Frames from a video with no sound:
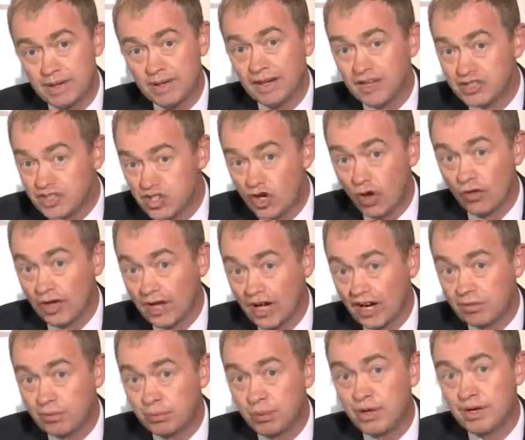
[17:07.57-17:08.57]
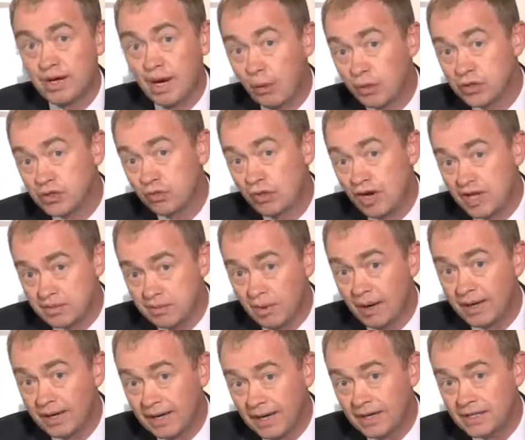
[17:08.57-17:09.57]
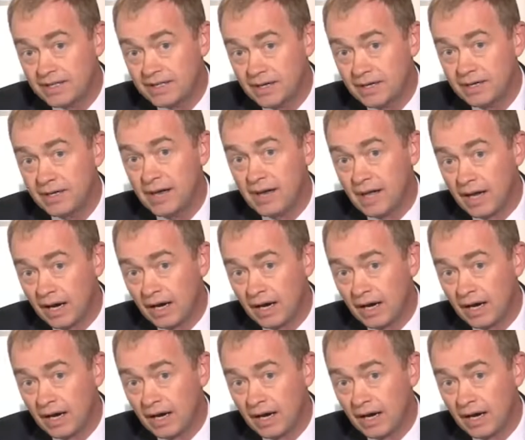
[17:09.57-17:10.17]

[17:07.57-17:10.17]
That's not the kind of Britain I want to raise my kids in,